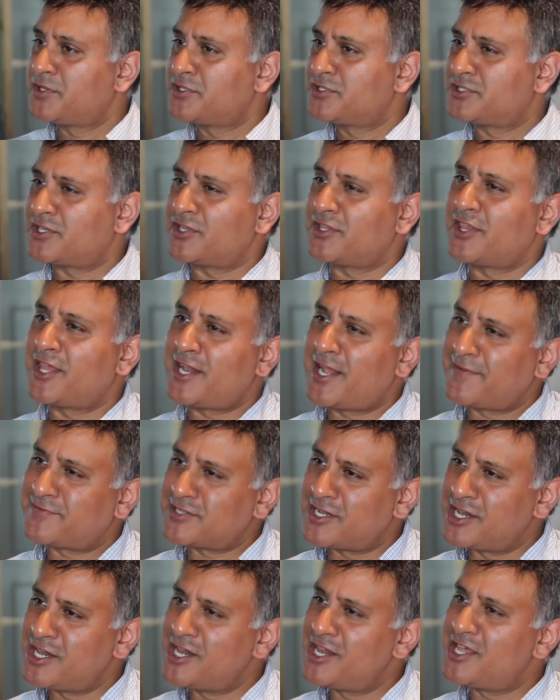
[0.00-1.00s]
So you then have
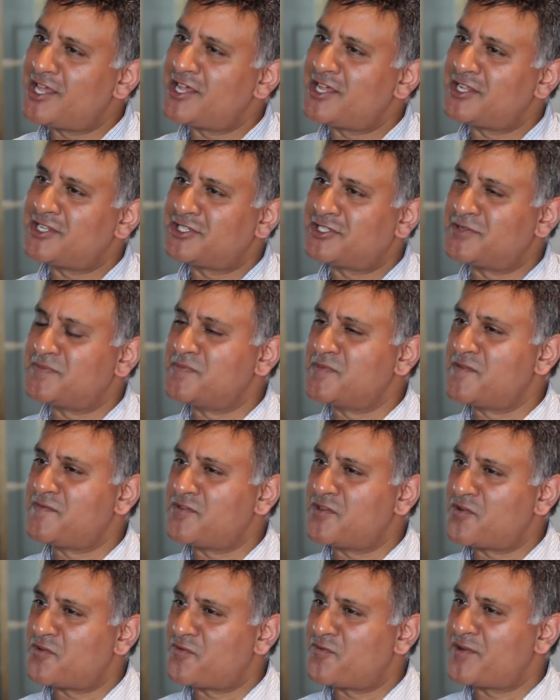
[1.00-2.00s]
to learn to move
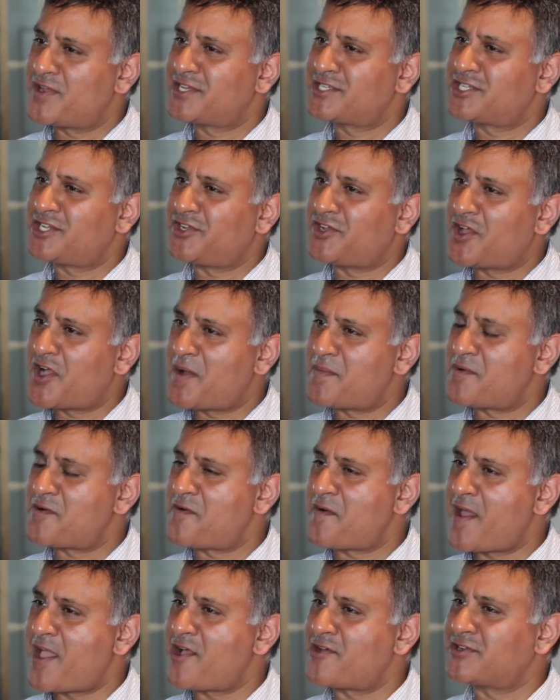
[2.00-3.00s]
your wrist and your arm
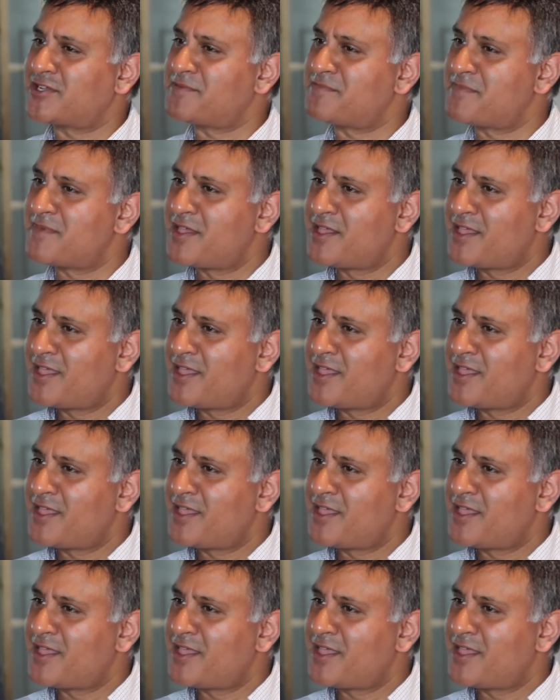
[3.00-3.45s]
around